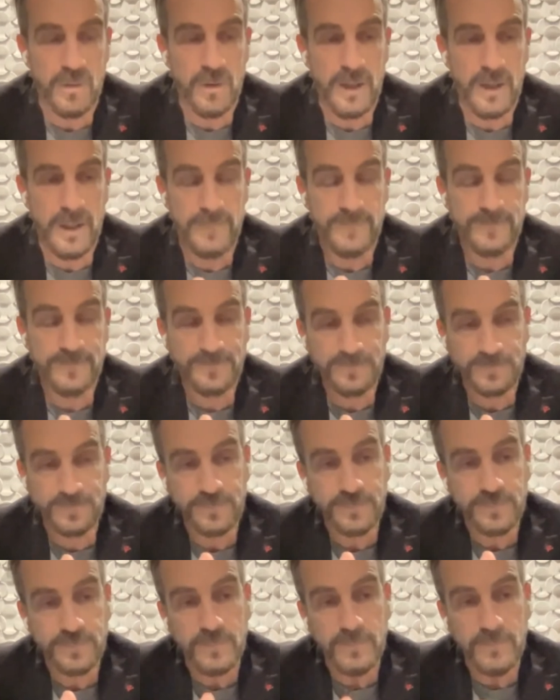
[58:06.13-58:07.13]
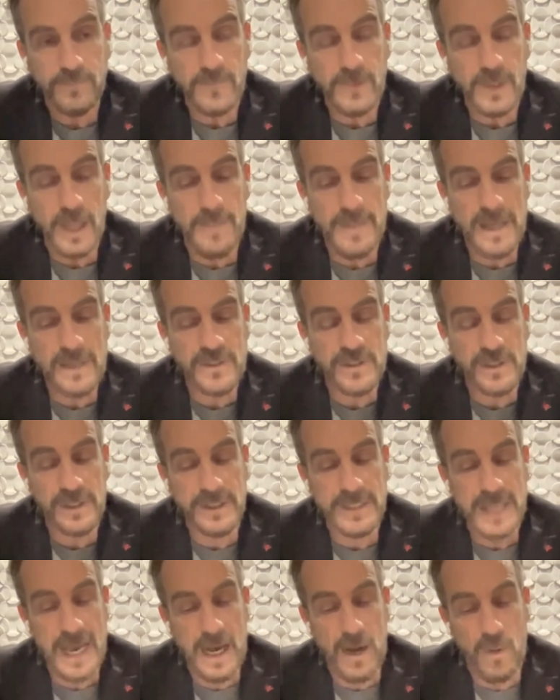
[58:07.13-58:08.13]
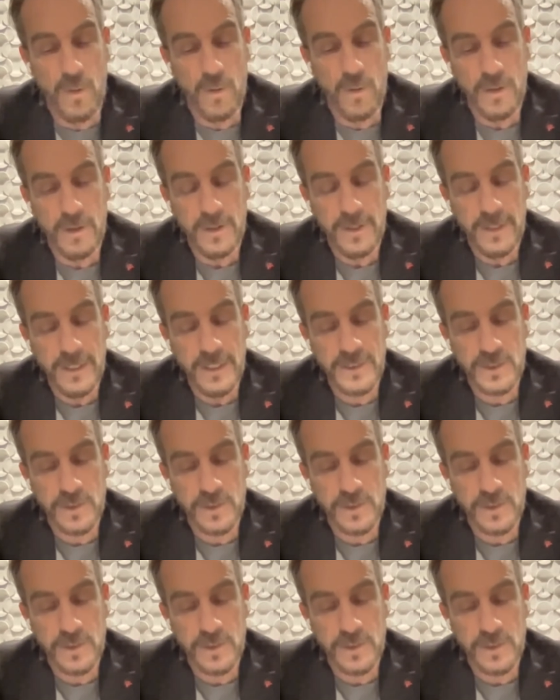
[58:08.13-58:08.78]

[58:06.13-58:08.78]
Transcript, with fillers: So um, I'm actually now